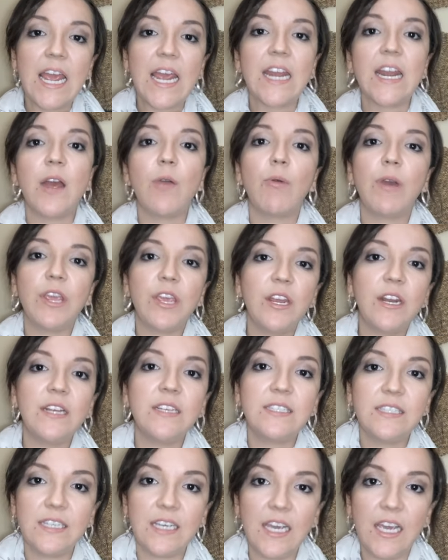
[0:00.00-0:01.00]
And I want you to
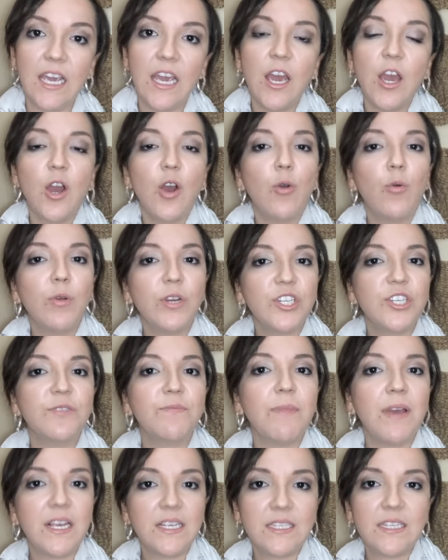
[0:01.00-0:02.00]
see which
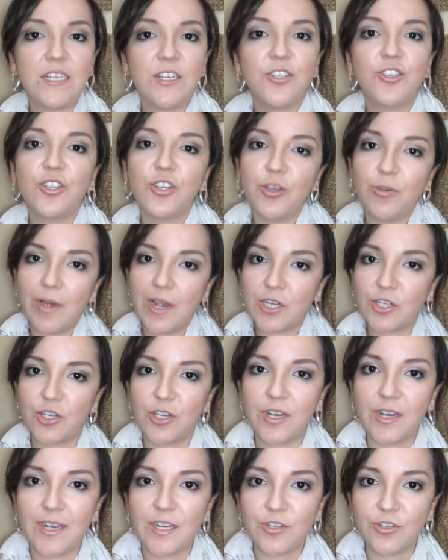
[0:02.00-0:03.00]
message you
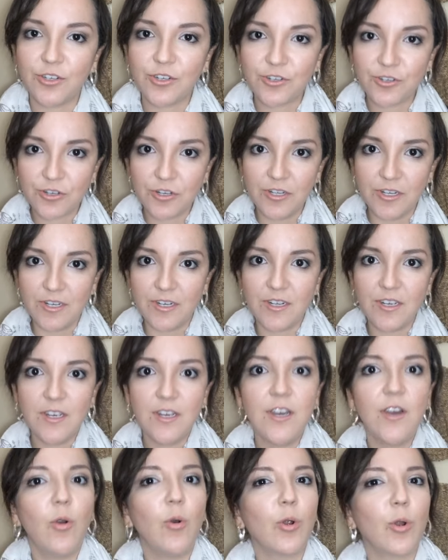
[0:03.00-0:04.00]
actually understood
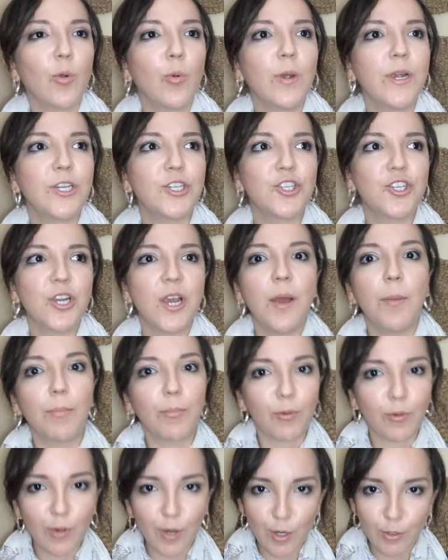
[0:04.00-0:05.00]
or which
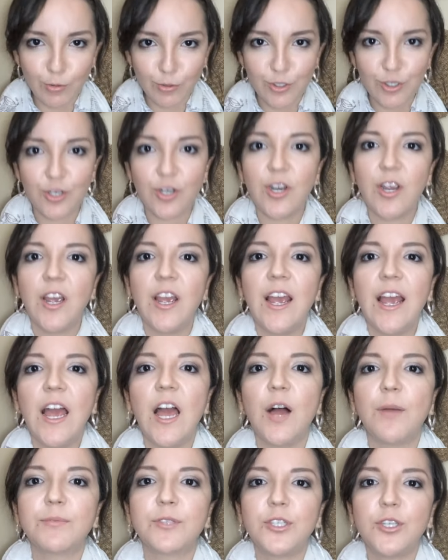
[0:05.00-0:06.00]
approach
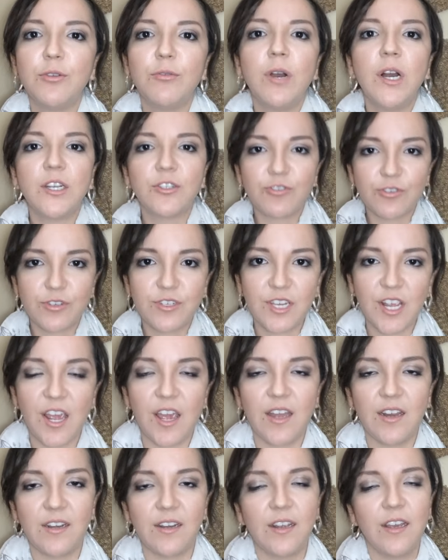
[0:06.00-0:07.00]
helped you
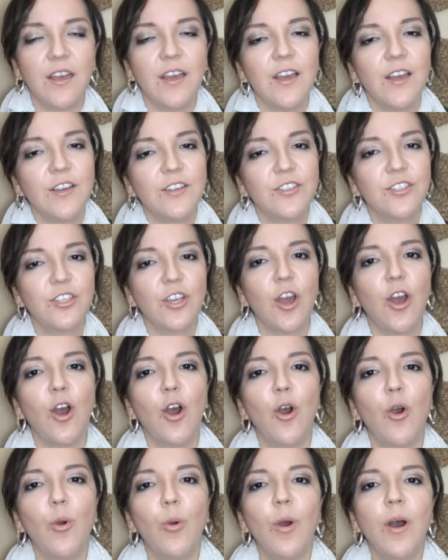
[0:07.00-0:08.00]
understand.
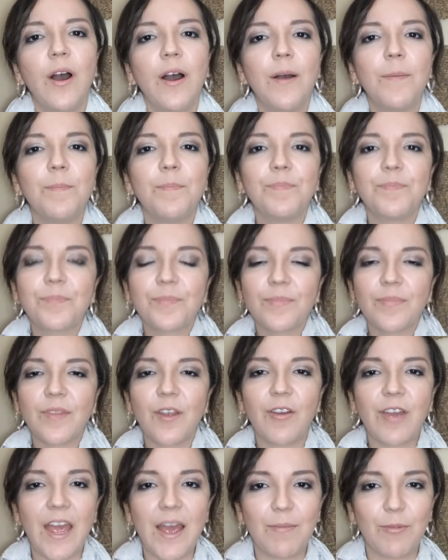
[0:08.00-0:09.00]
So,
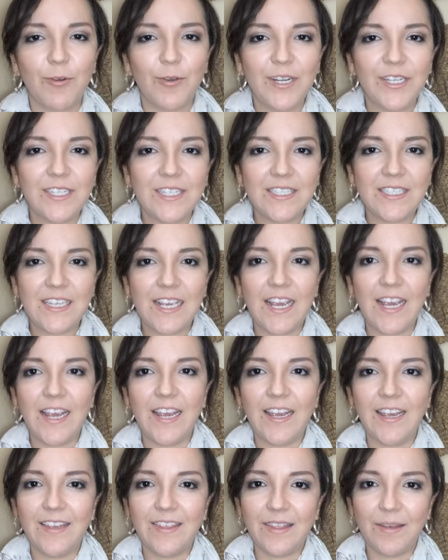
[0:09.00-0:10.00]
okay, I'm going to
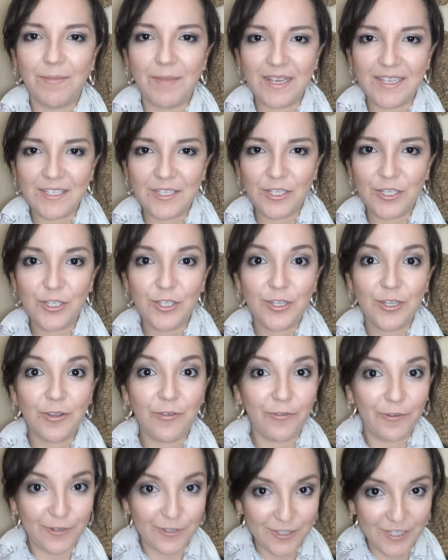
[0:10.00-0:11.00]
say the message the
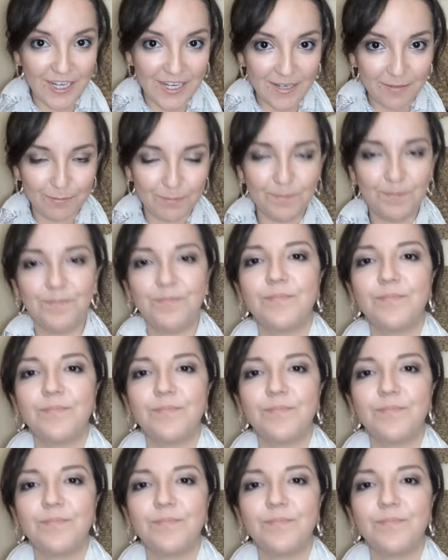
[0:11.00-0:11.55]
first time.